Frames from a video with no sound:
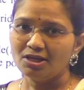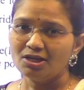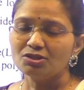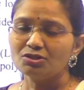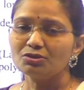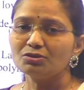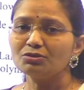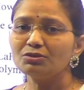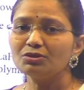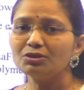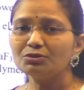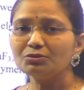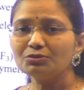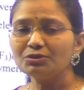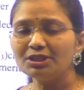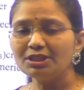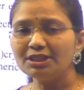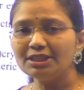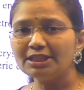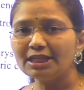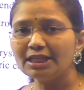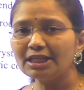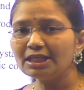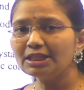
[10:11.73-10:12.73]
So to
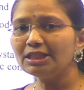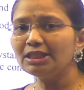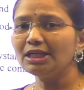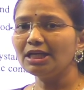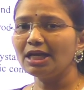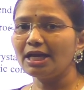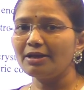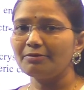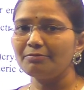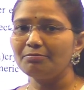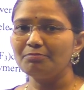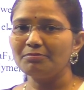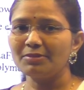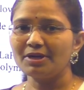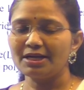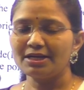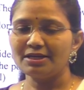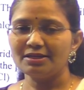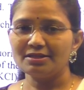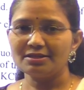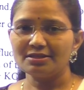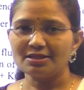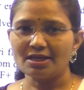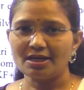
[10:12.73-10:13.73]
detect the F
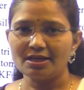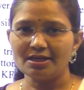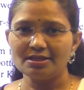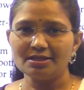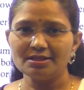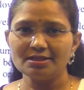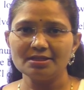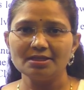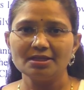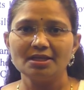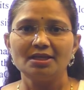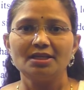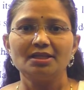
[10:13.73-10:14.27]
minus ions,